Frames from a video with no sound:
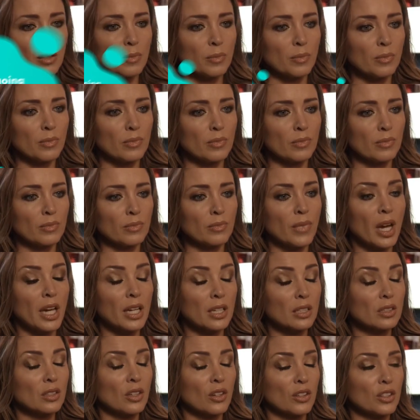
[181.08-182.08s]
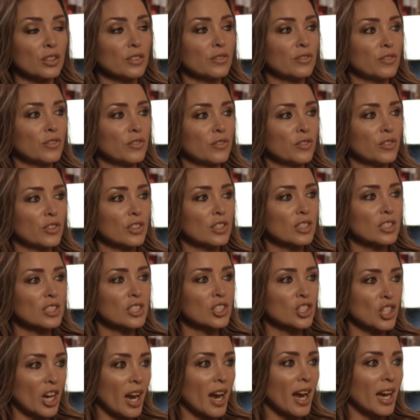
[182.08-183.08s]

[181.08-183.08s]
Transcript: The singer admitted that Julian's mother's